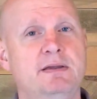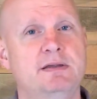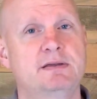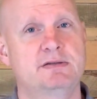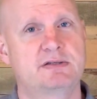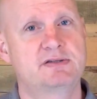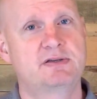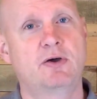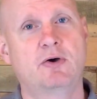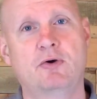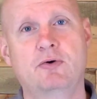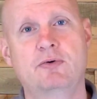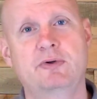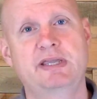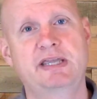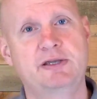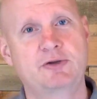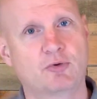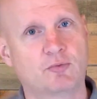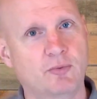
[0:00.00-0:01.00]
So
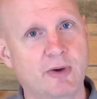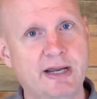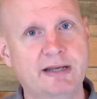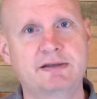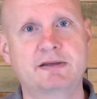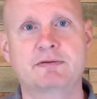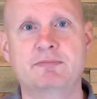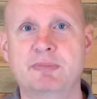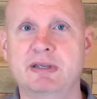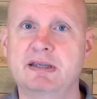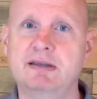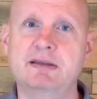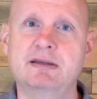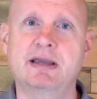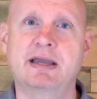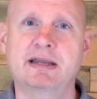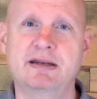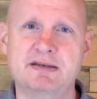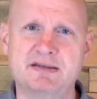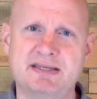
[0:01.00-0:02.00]
he corrected me,
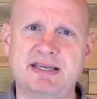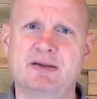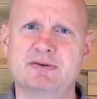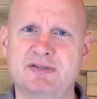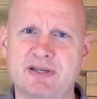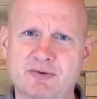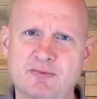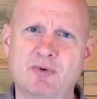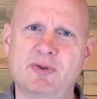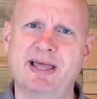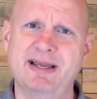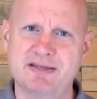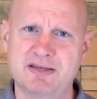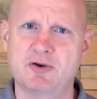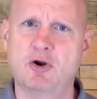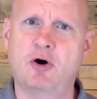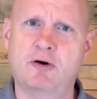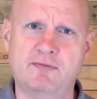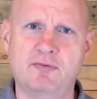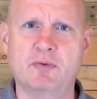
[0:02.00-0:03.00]
and it sounds like, well, that's an
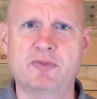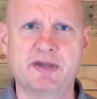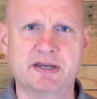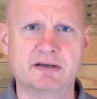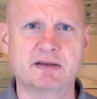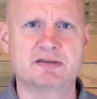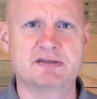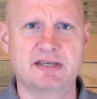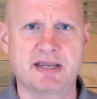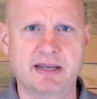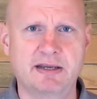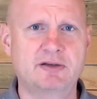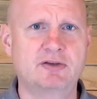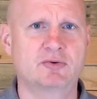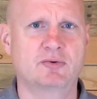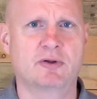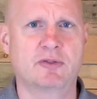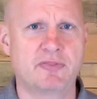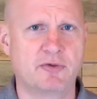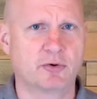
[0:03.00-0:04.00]
awful thing to say
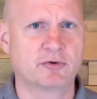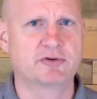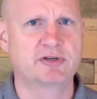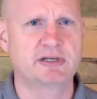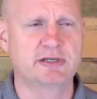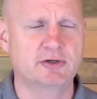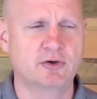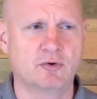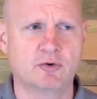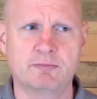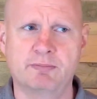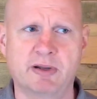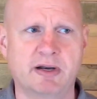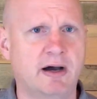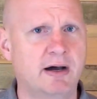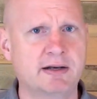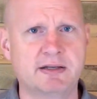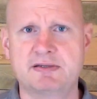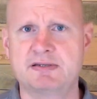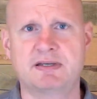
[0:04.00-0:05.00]
to a 13-year-old. But
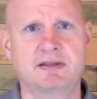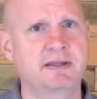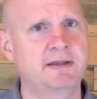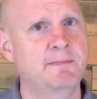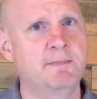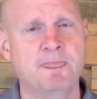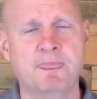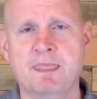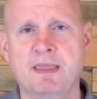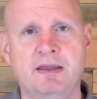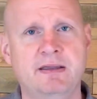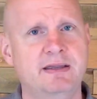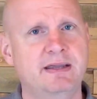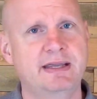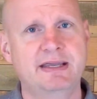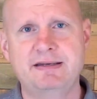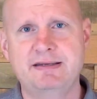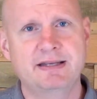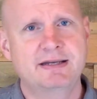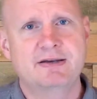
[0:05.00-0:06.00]
honestly,
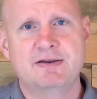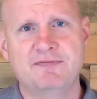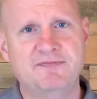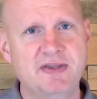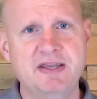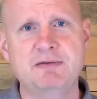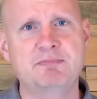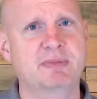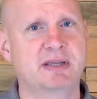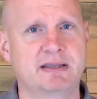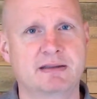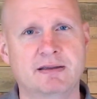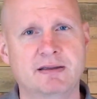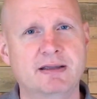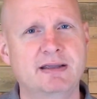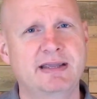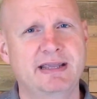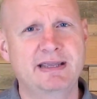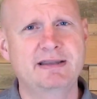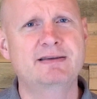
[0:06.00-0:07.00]
it didn't offend me.
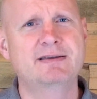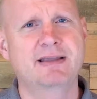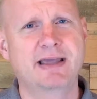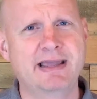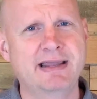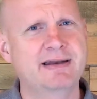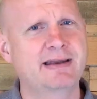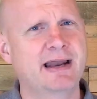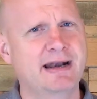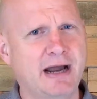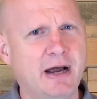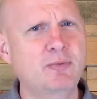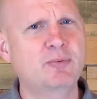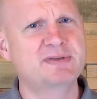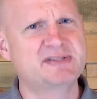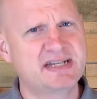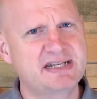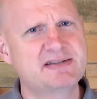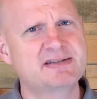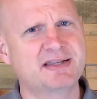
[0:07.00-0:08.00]
And I
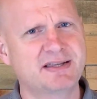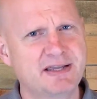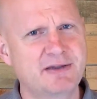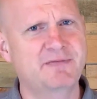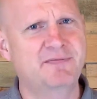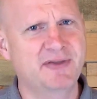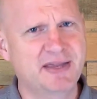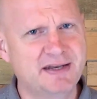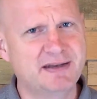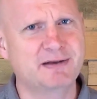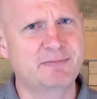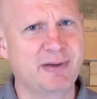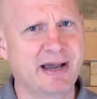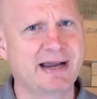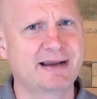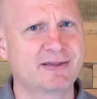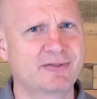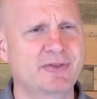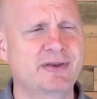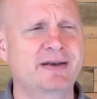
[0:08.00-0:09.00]
was easily offended
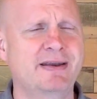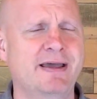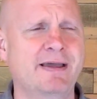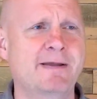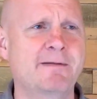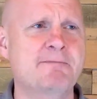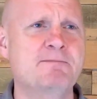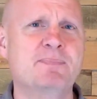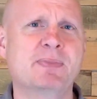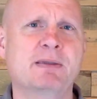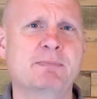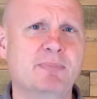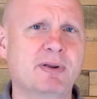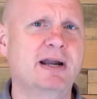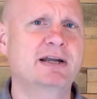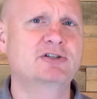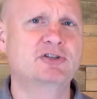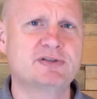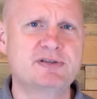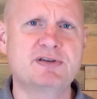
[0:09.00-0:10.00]
back in the day, but
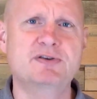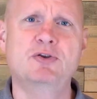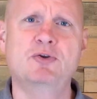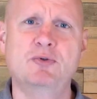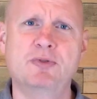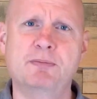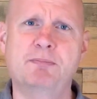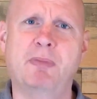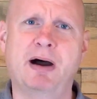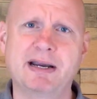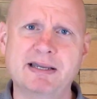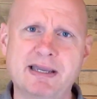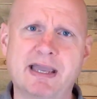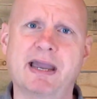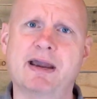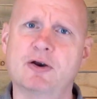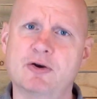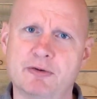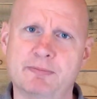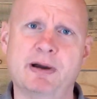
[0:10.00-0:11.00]
I just knew that Mike
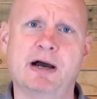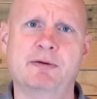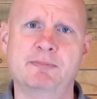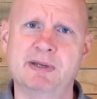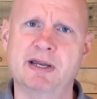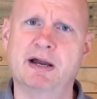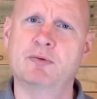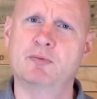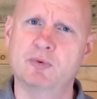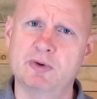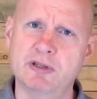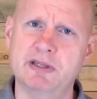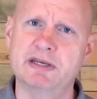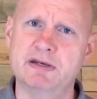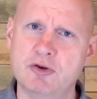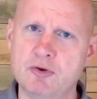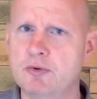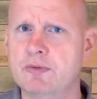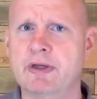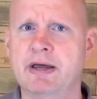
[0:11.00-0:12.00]
cared about me. I really
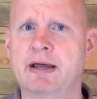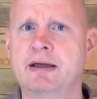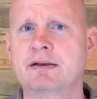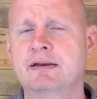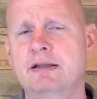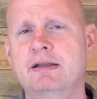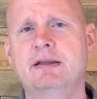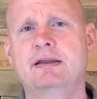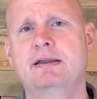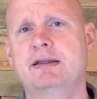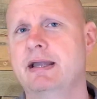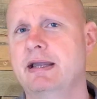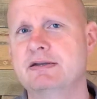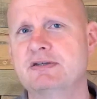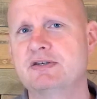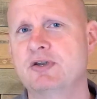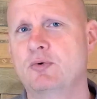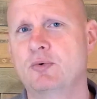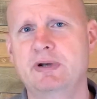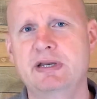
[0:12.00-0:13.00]
knew that. And
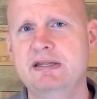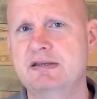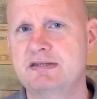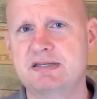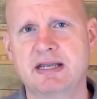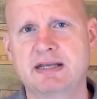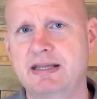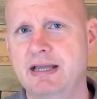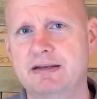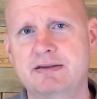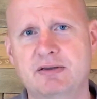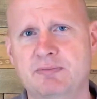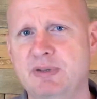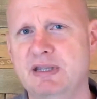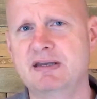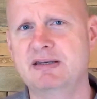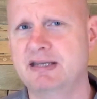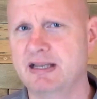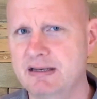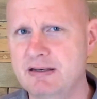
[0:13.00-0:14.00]
so when he said that to
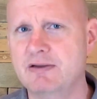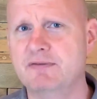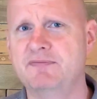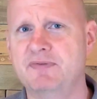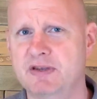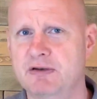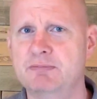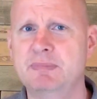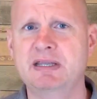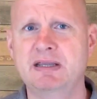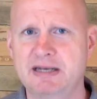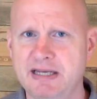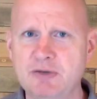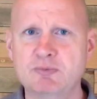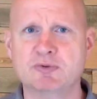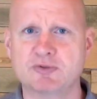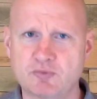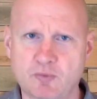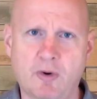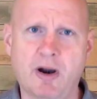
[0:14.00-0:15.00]
me, it didn't offend me, and he
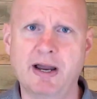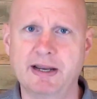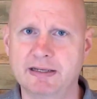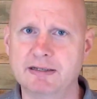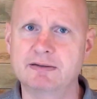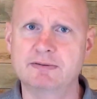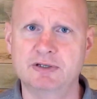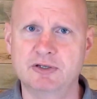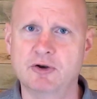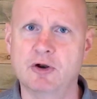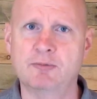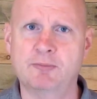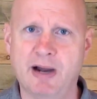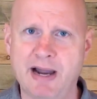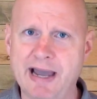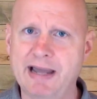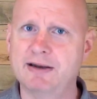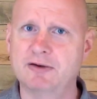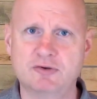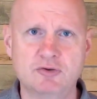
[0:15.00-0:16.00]
was right. You know,
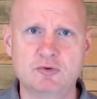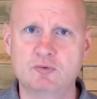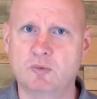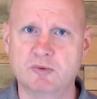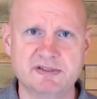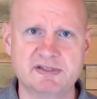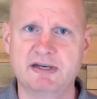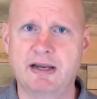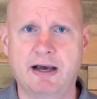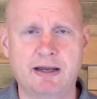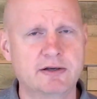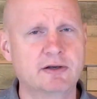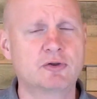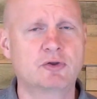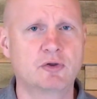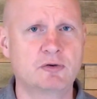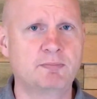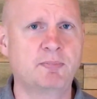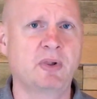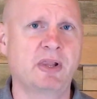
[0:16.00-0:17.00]
my attitude was not in a
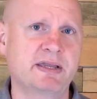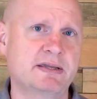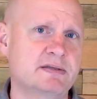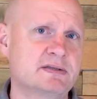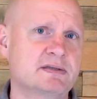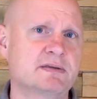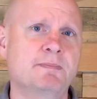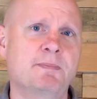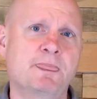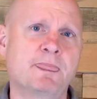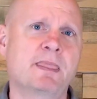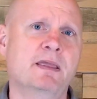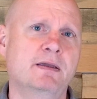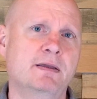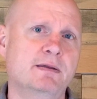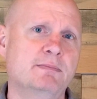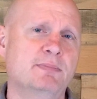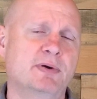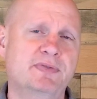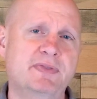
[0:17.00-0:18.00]
good place.
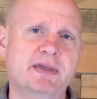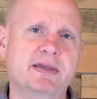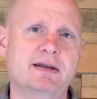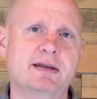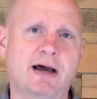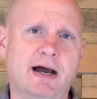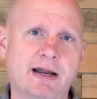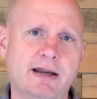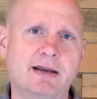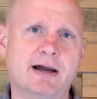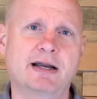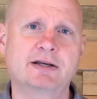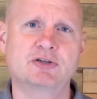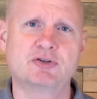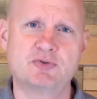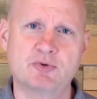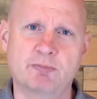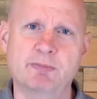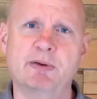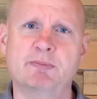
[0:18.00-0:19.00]
But then I
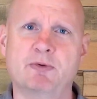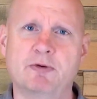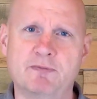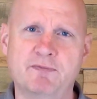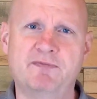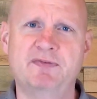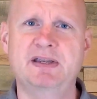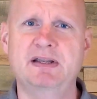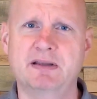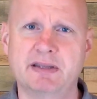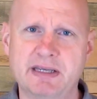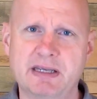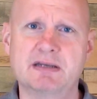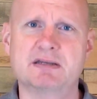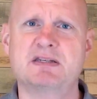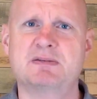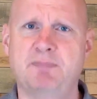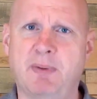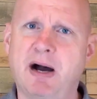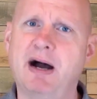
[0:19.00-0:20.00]
just remembered feeling
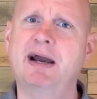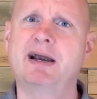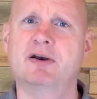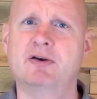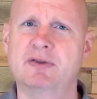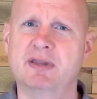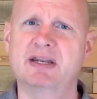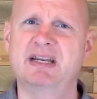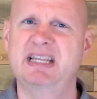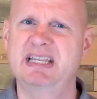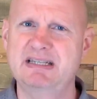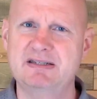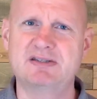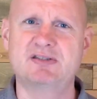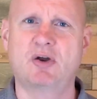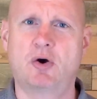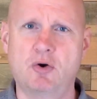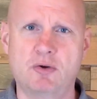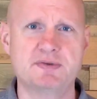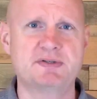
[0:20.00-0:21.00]
inspired that he
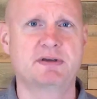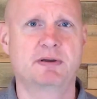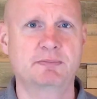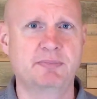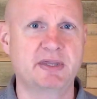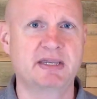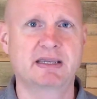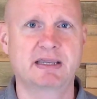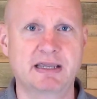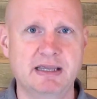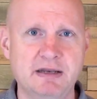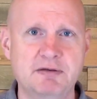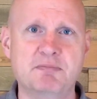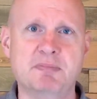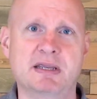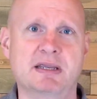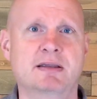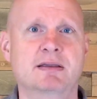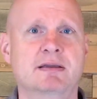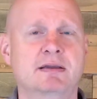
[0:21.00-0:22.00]
saw something in
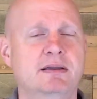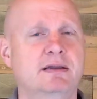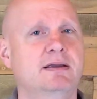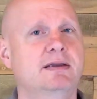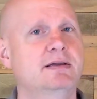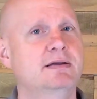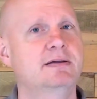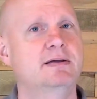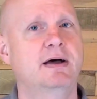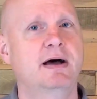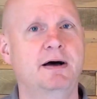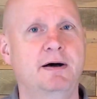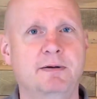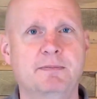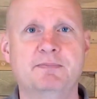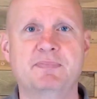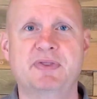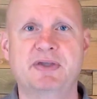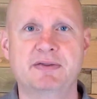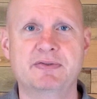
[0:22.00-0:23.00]
me.
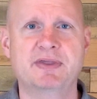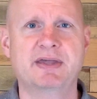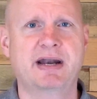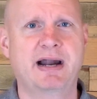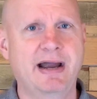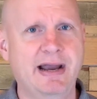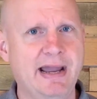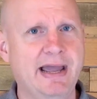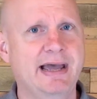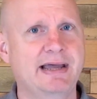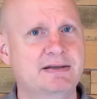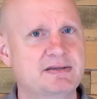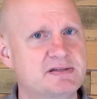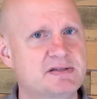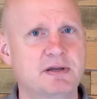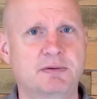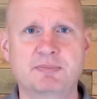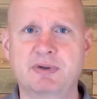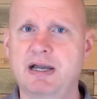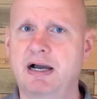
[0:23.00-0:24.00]
That I had
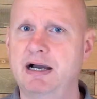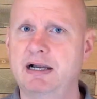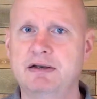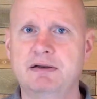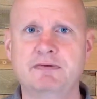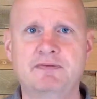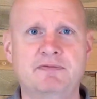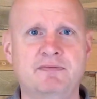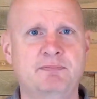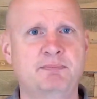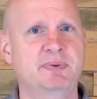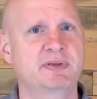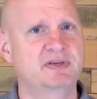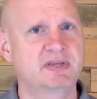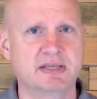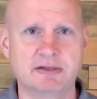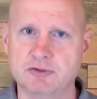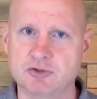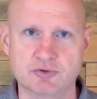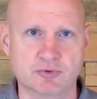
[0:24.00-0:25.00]
some kind of
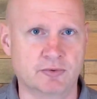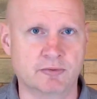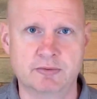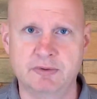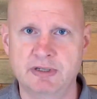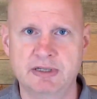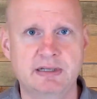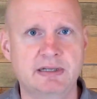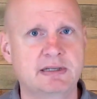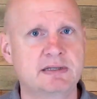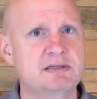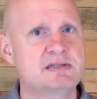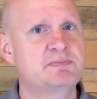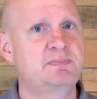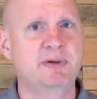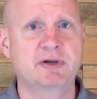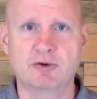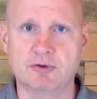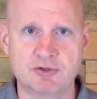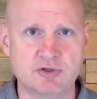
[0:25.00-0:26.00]
potential
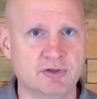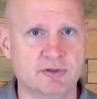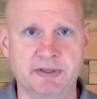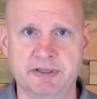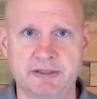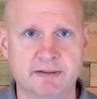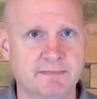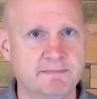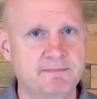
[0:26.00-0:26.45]
spiritually.